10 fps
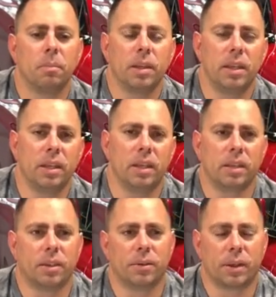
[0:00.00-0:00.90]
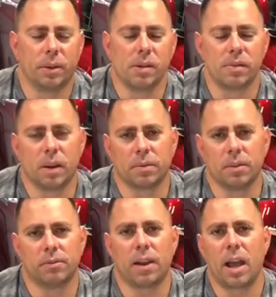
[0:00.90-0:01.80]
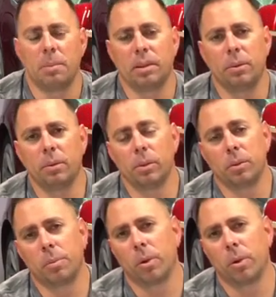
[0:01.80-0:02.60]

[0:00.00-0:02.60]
He can refer up to 5, but then when the